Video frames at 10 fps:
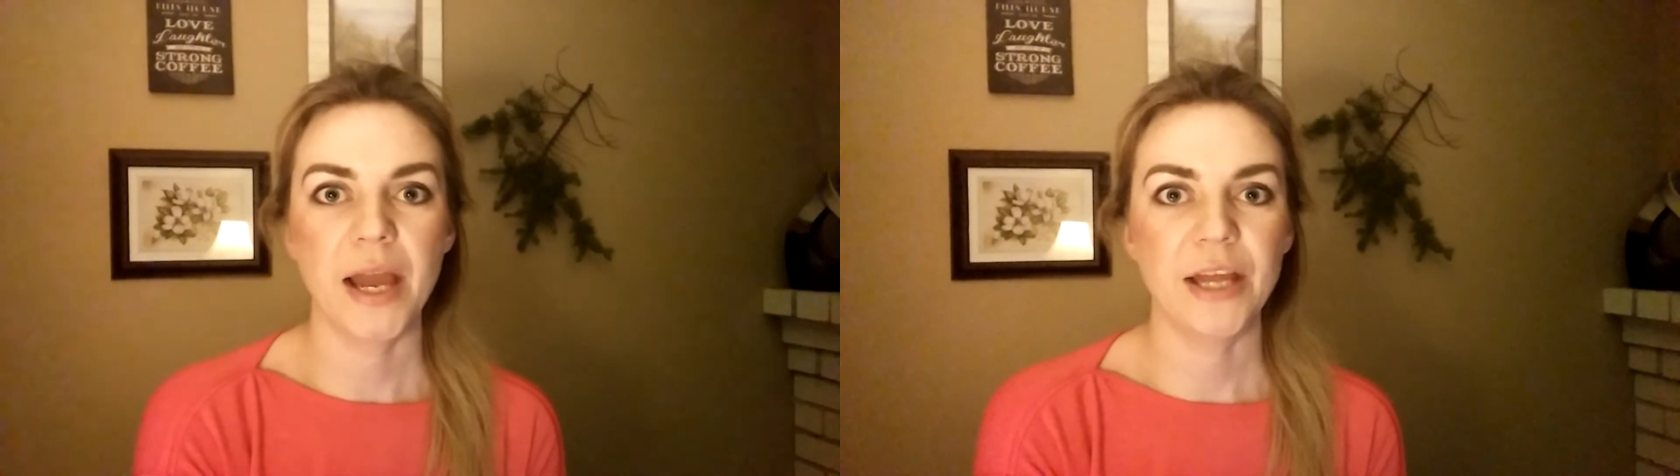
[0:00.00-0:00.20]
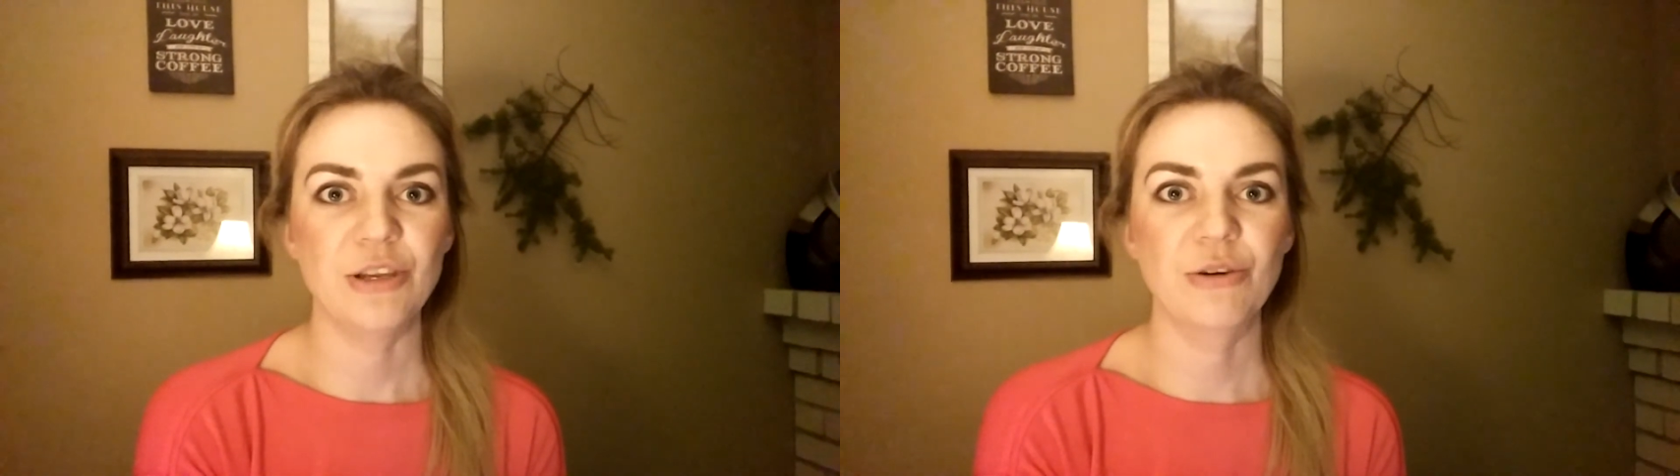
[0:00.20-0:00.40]

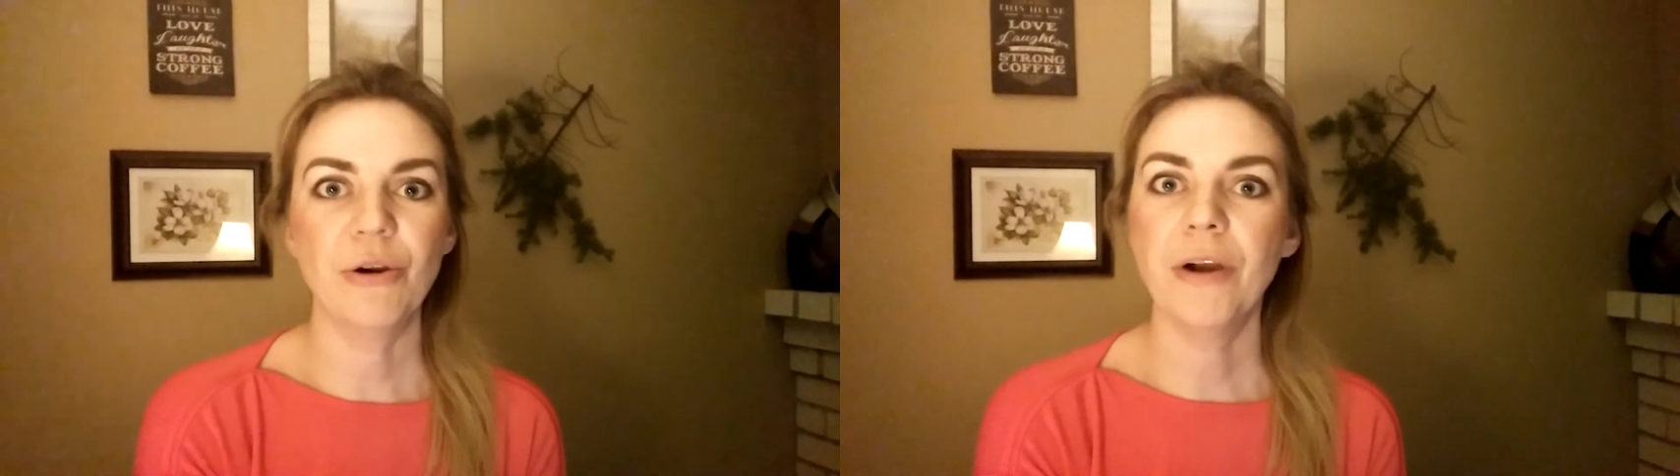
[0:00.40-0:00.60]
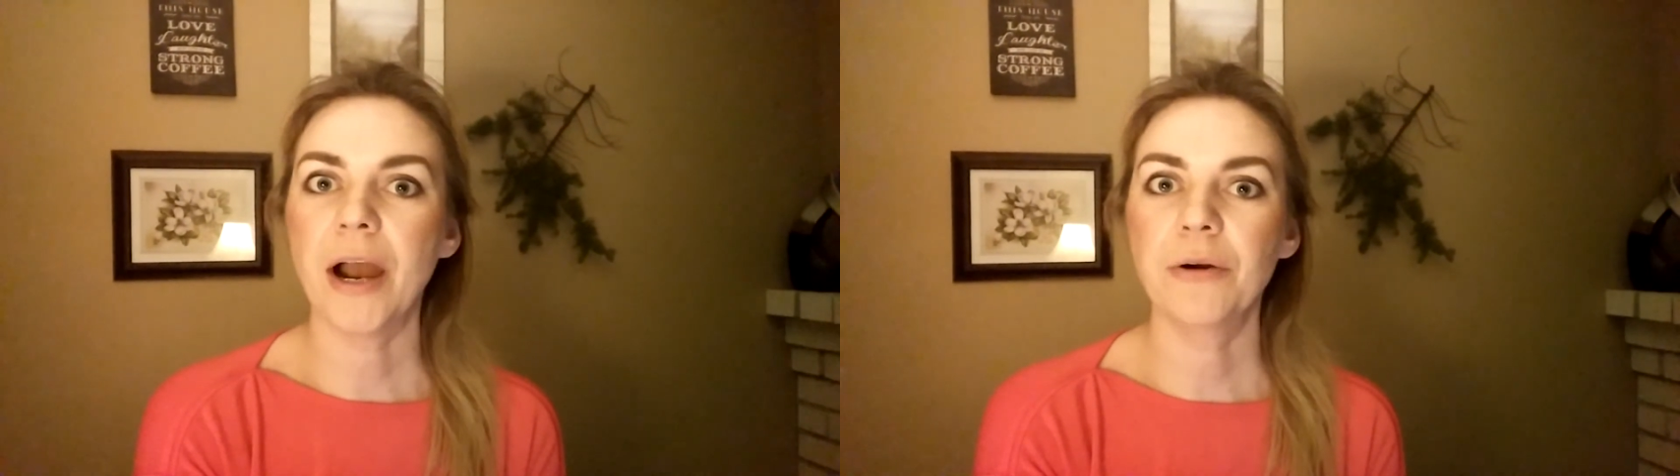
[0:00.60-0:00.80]
and you
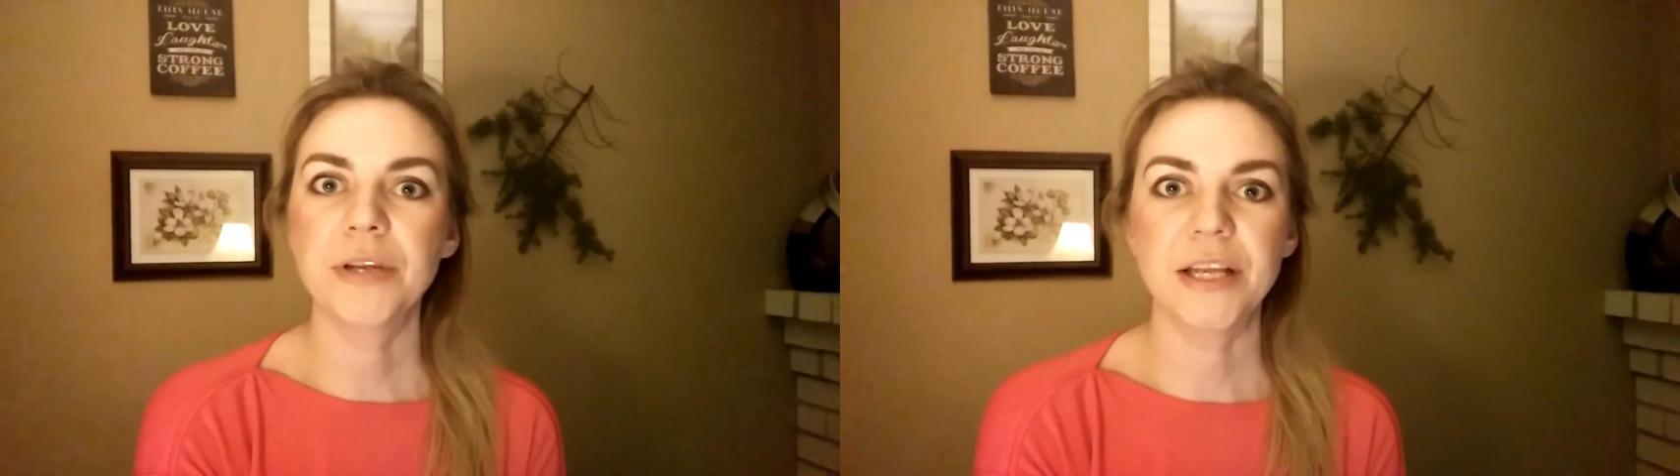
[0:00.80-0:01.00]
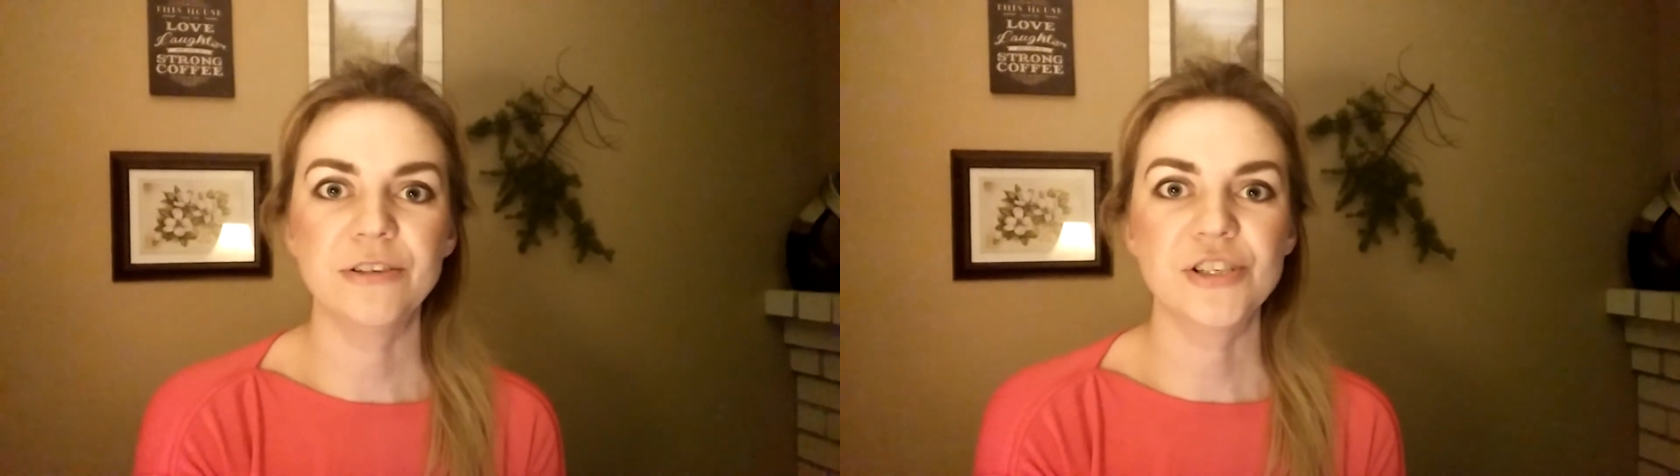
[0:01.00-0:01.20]
go out
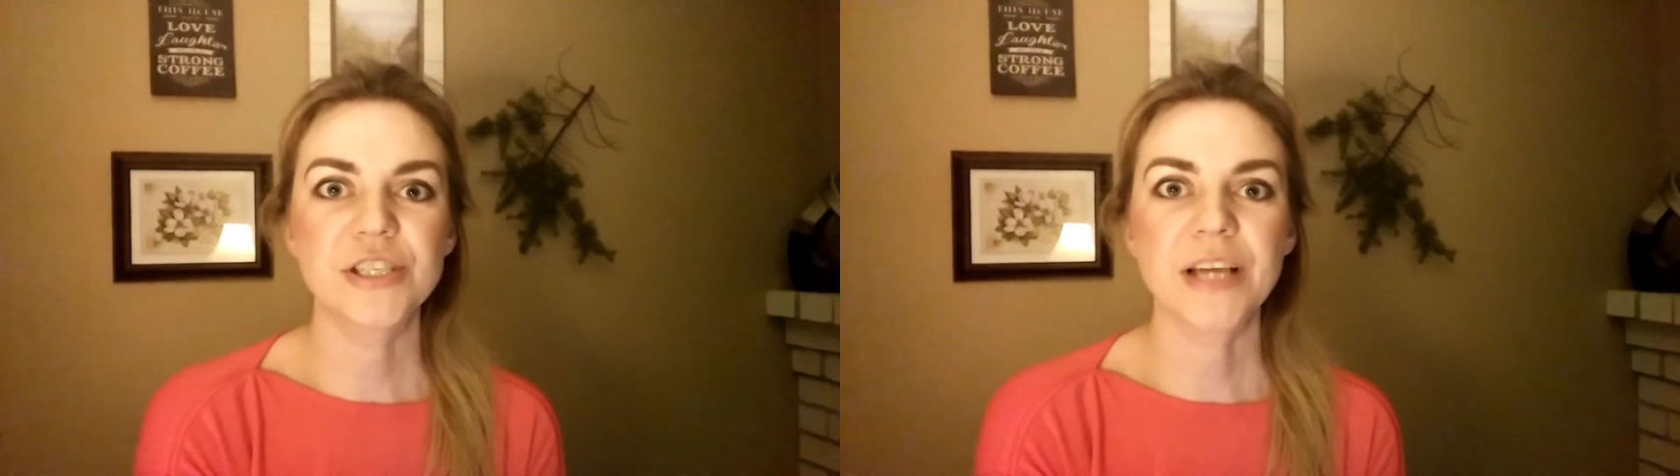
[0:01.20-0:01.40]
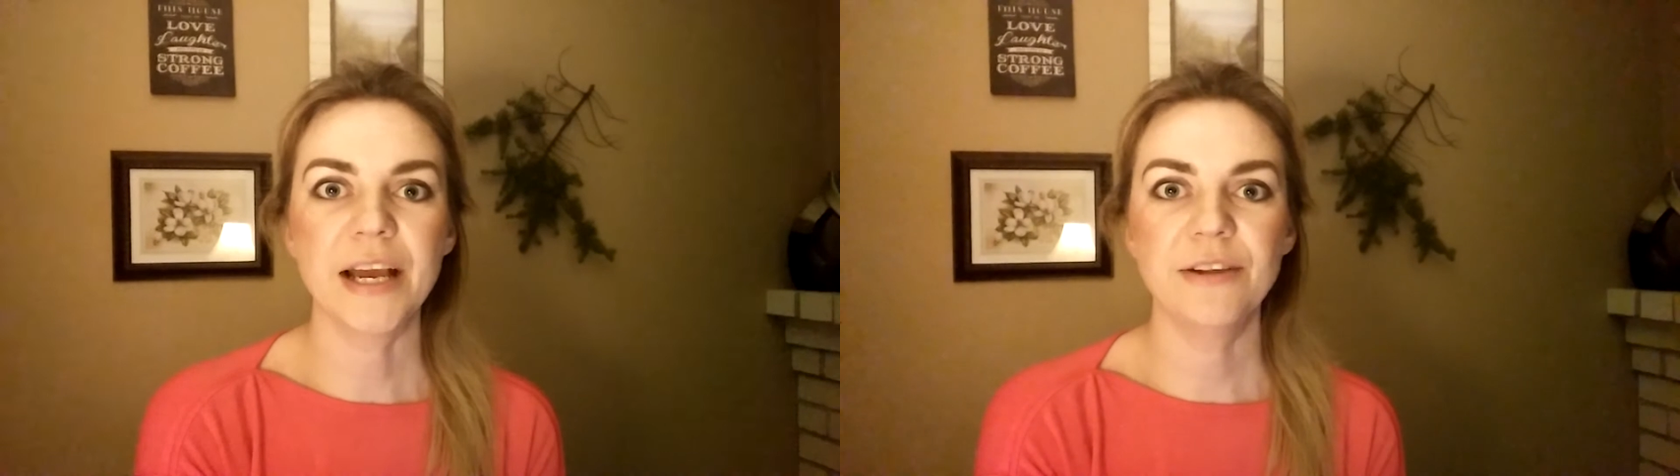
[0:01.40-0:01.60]
and you
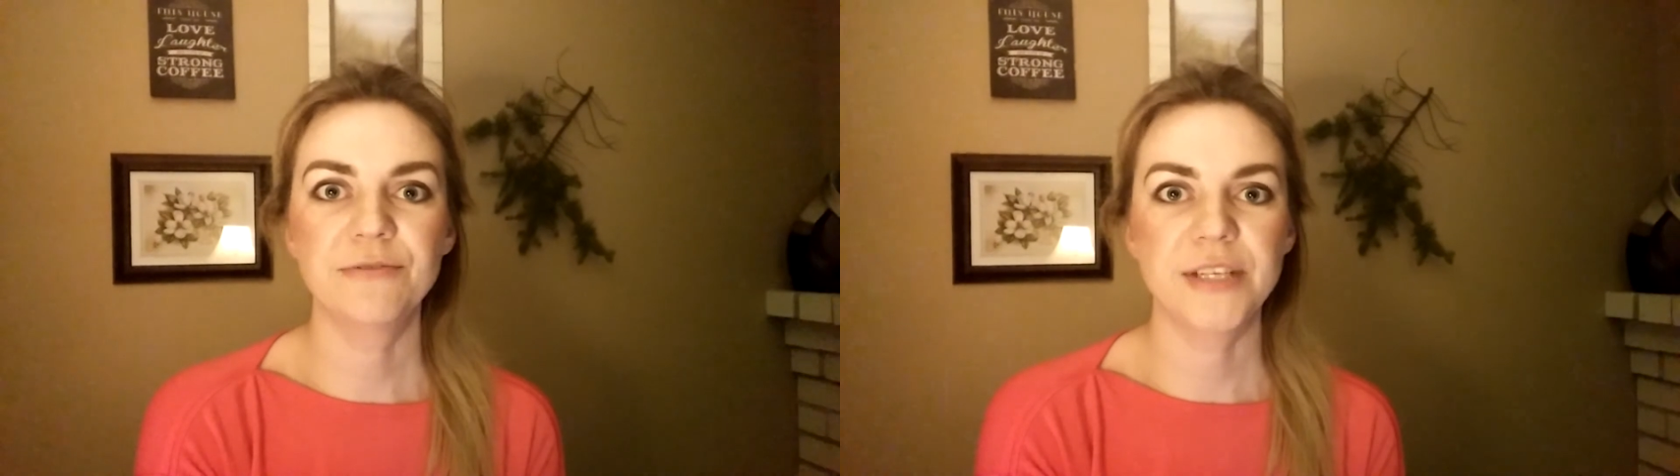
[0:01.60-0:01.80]
just kind of